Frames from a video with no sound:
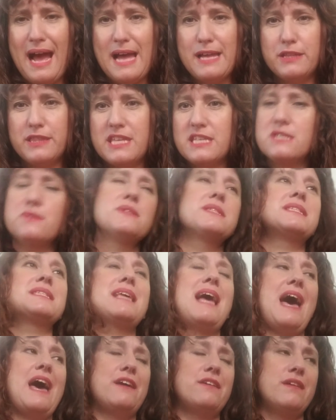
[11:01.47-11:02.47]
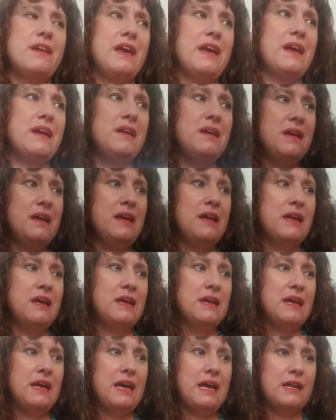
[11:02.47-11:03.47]
I this was Saturday
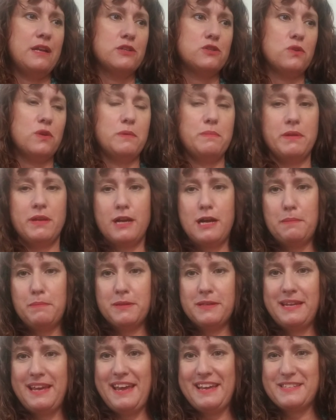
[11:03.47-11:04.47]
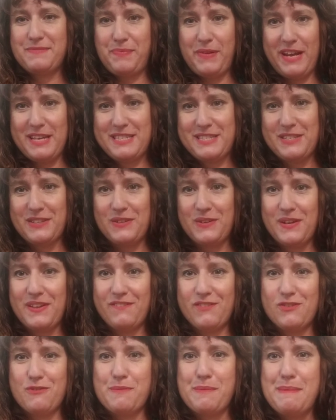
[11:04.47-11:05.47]
and it's only been a couple of days, but I still don't
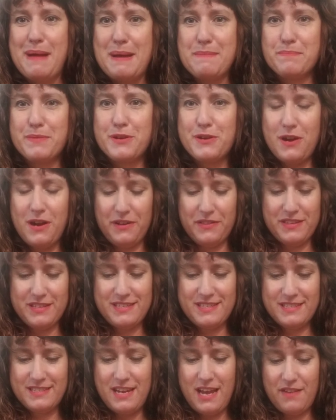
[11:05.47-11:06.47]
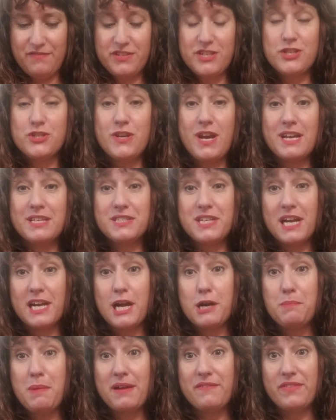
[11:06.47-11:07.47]
even remember all this stuff. Did you guys check
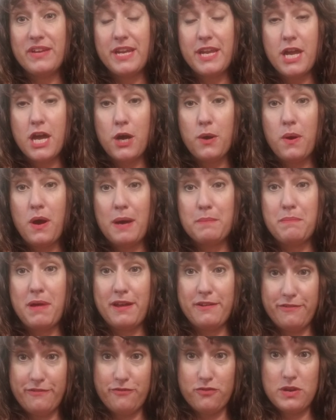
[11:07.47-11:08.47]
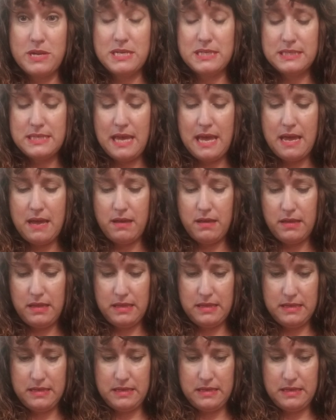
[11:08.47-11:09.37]
out my video on my free sale?